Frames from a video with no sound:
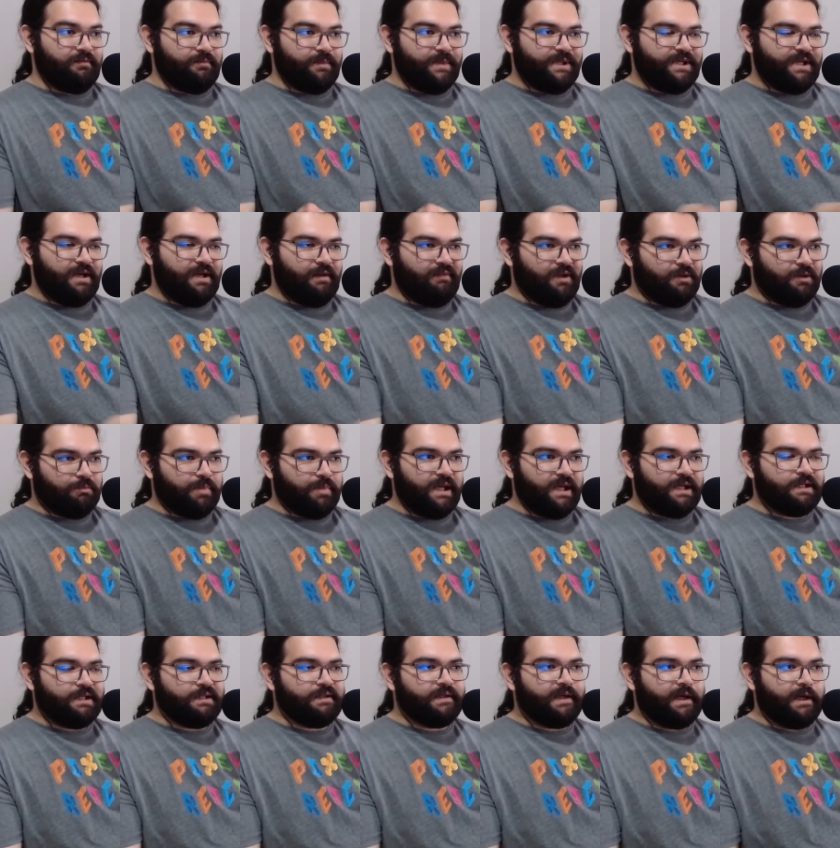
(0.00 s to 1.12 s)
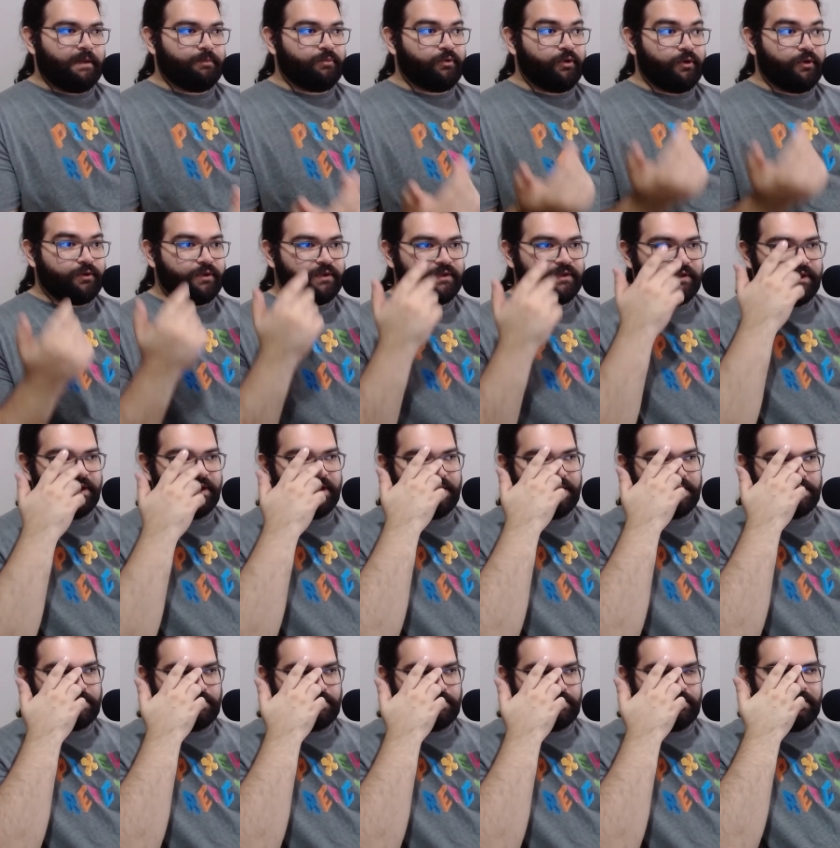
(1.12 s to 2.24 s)
Mickey went back in time 33
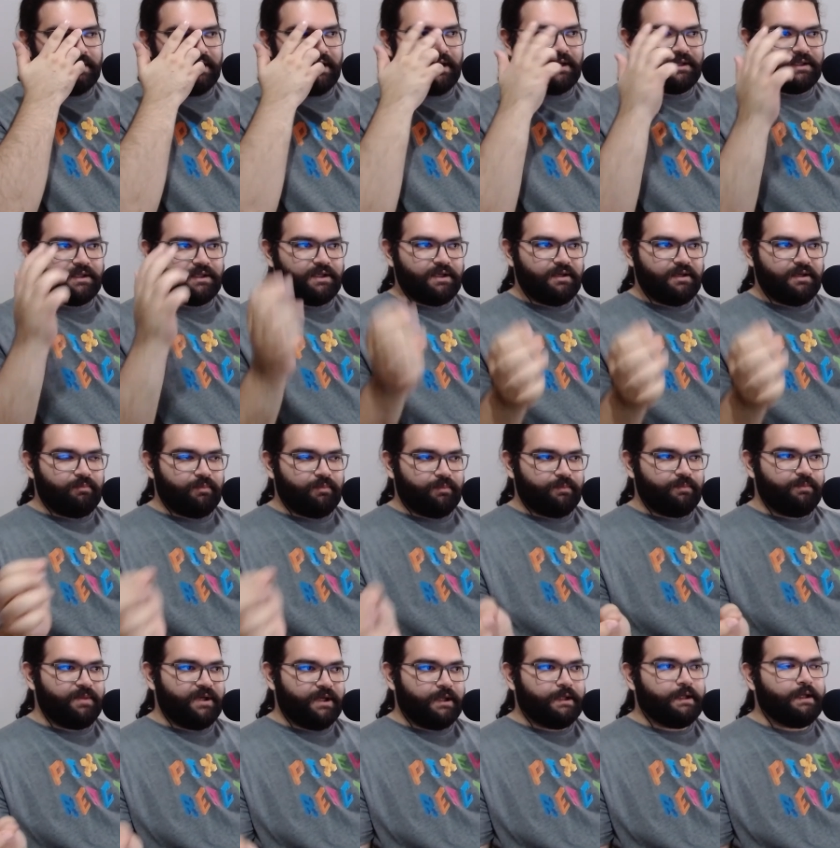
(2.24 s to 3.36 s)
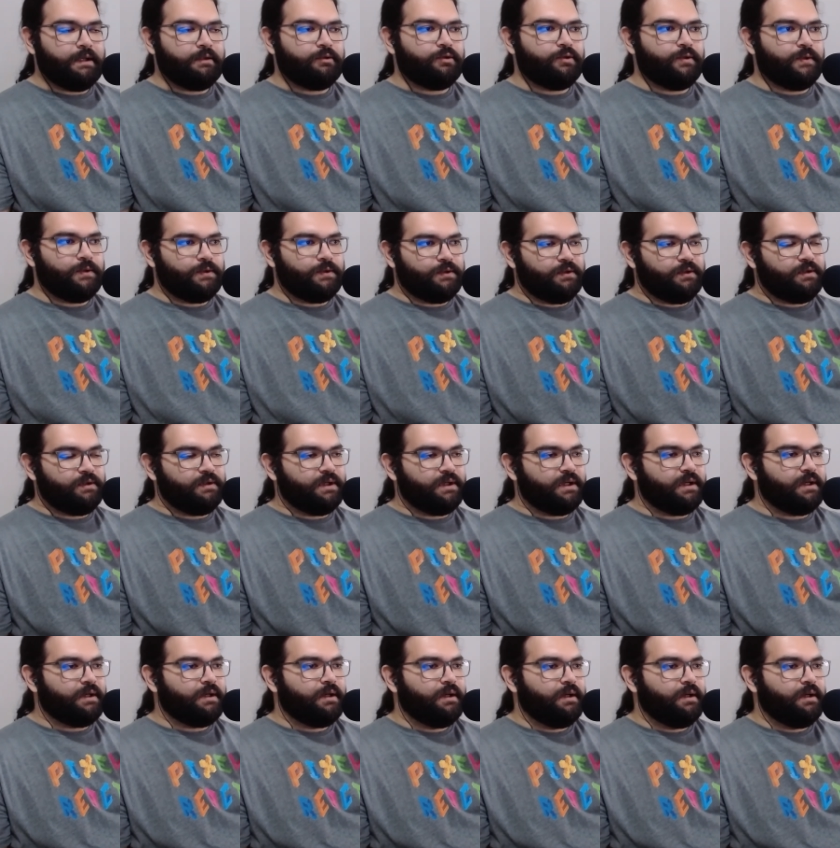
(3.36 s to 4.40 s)
years so they are keep bringing 33